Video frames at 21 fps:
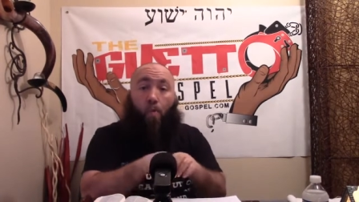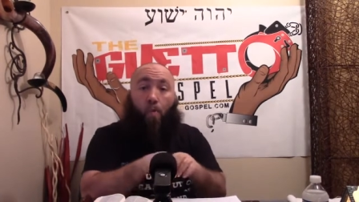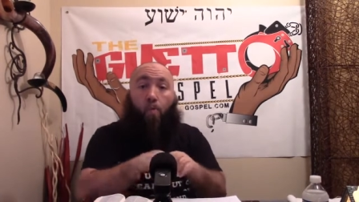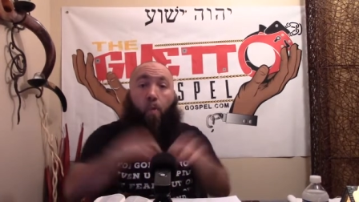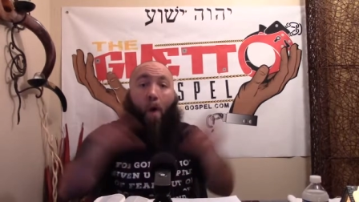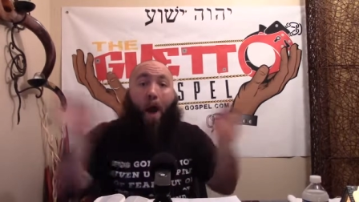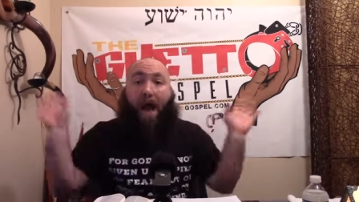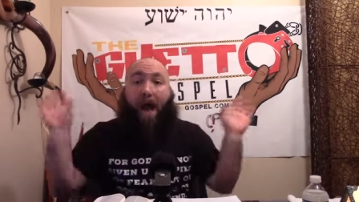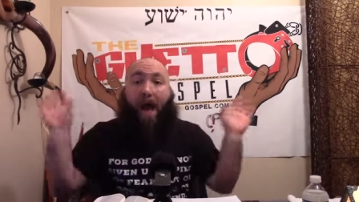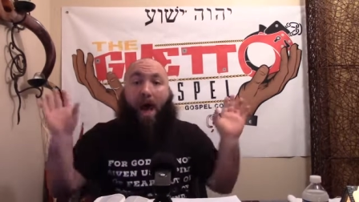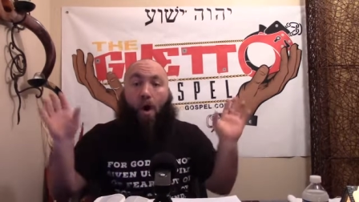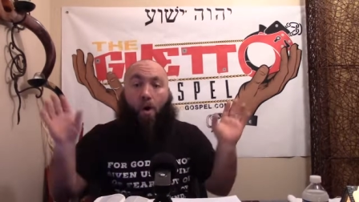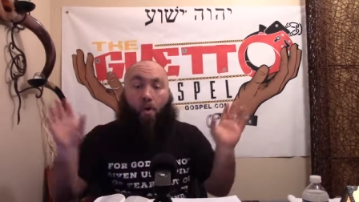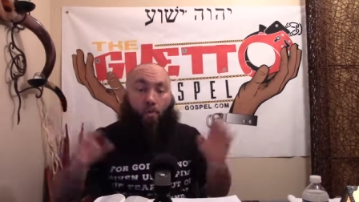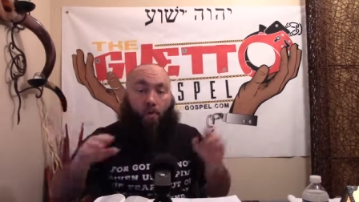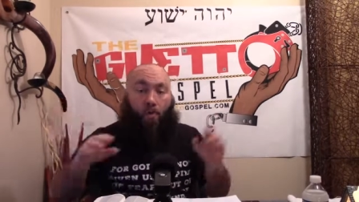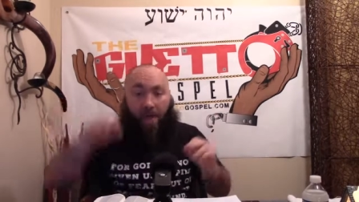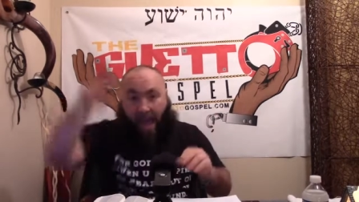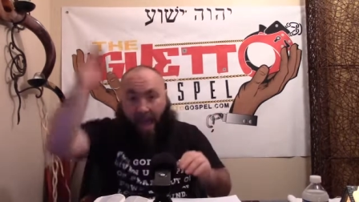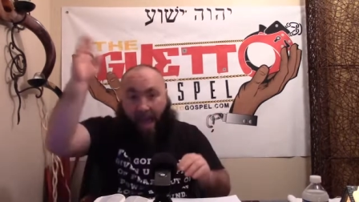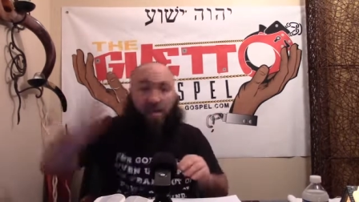
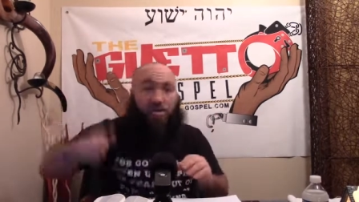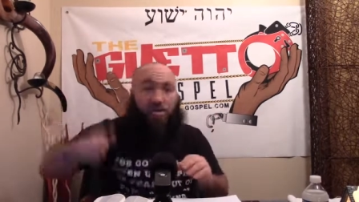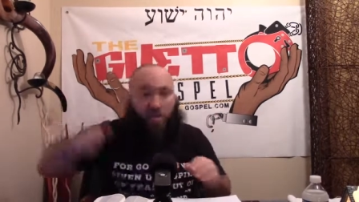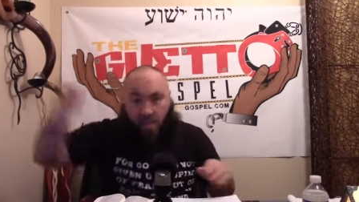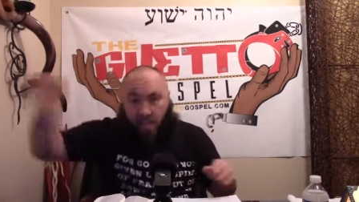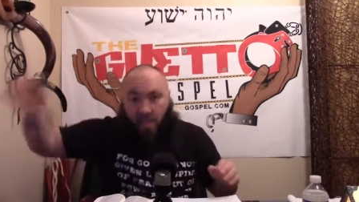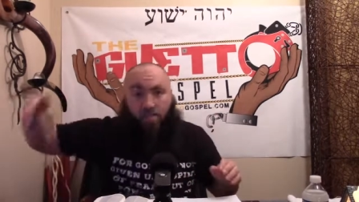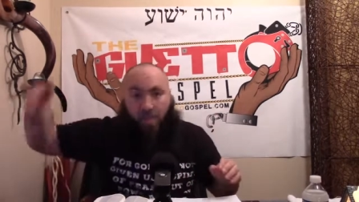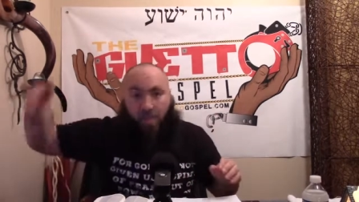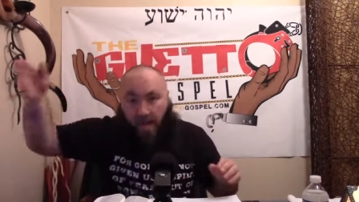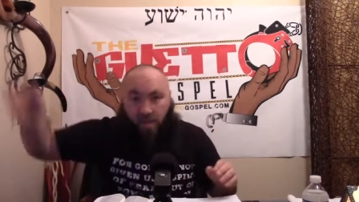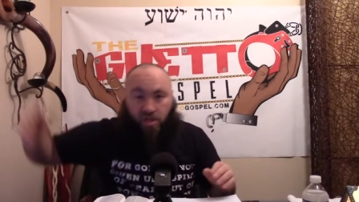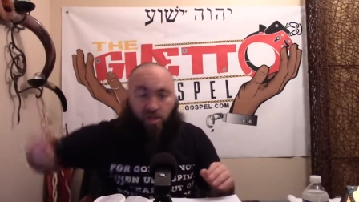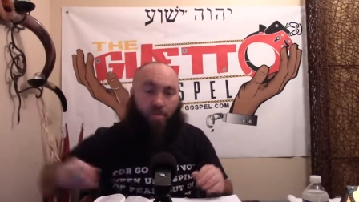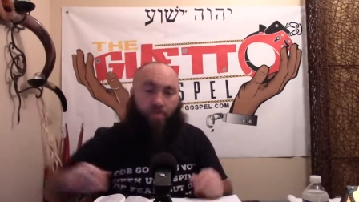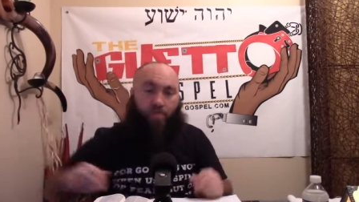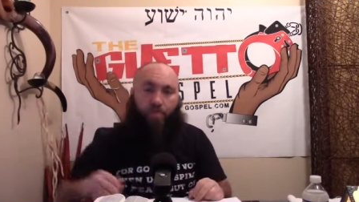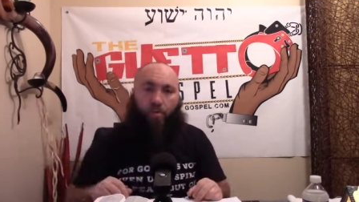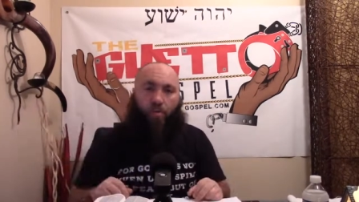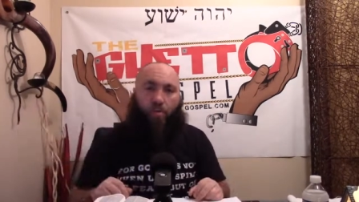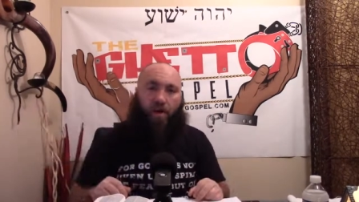Wow,
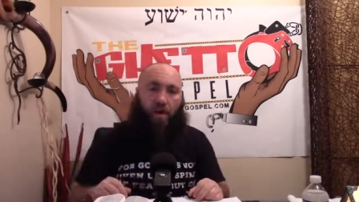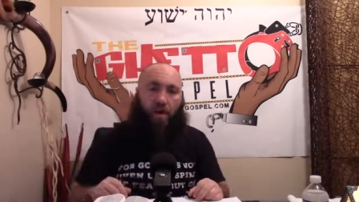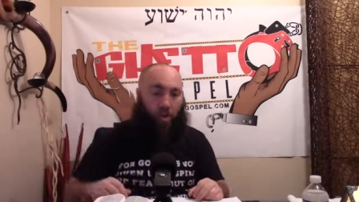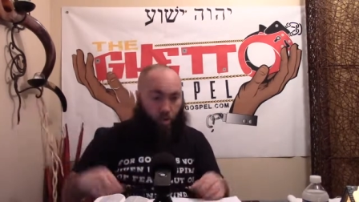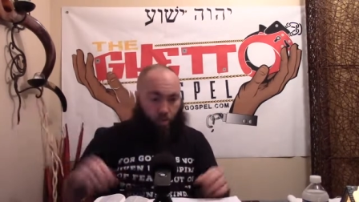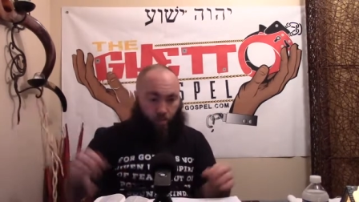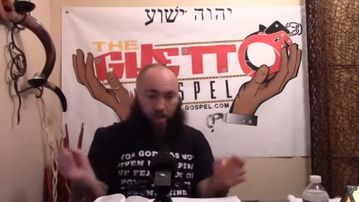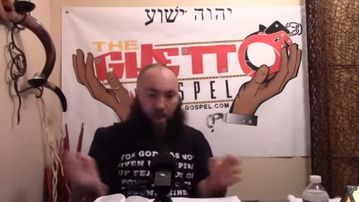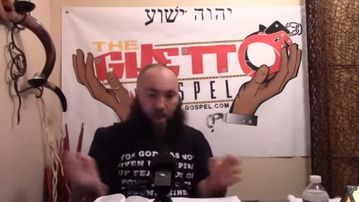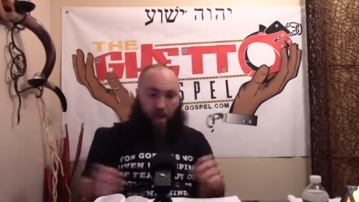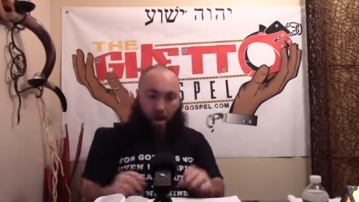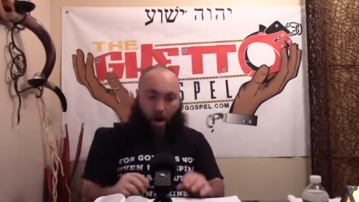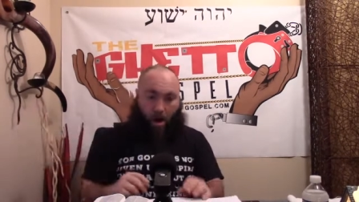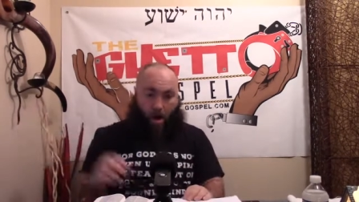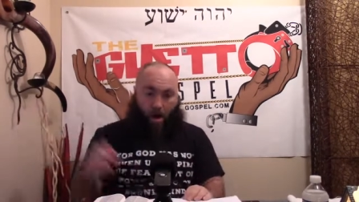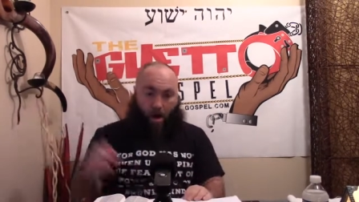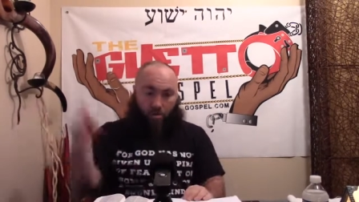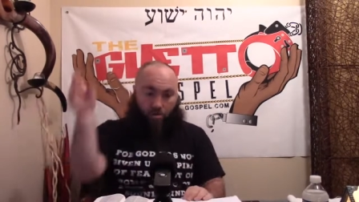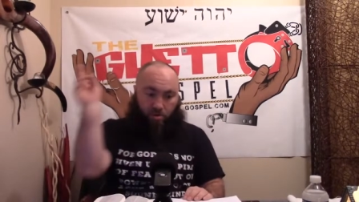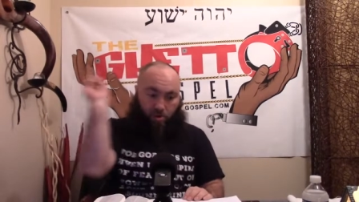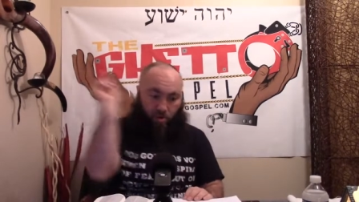exclamation point. And you were like,
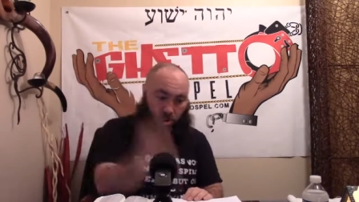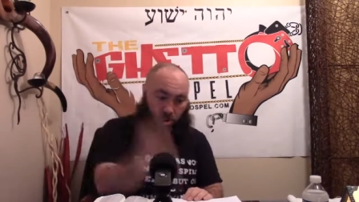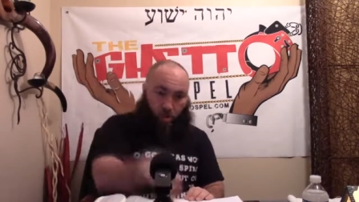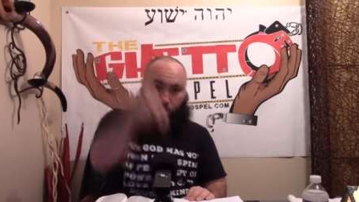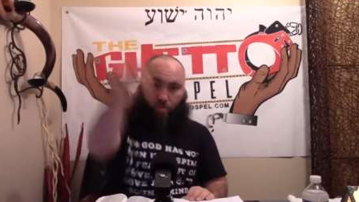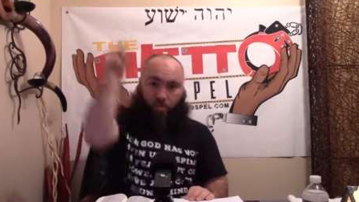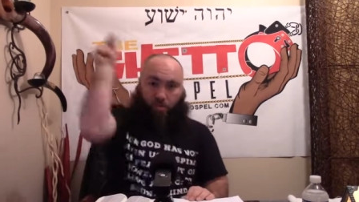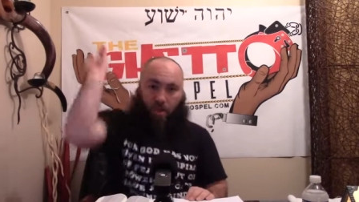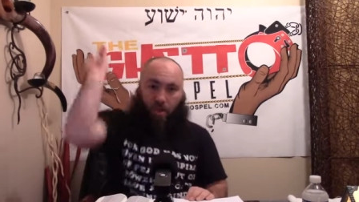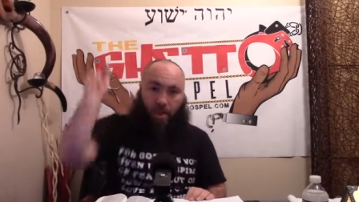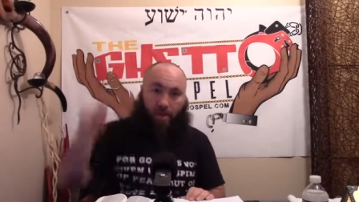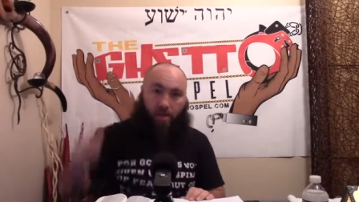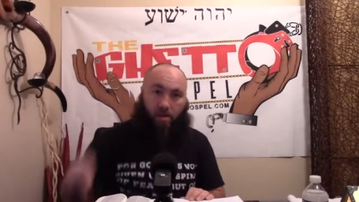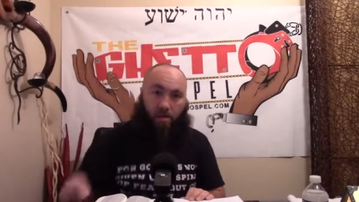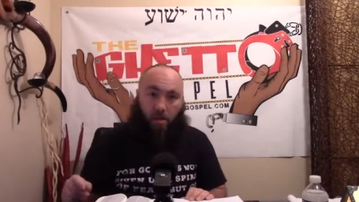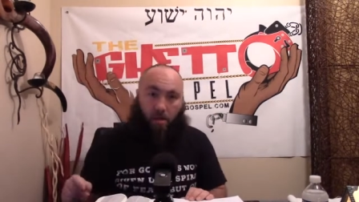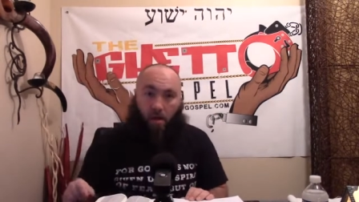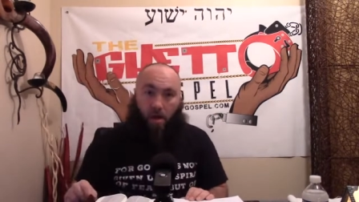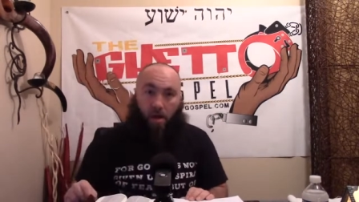oh shit, click.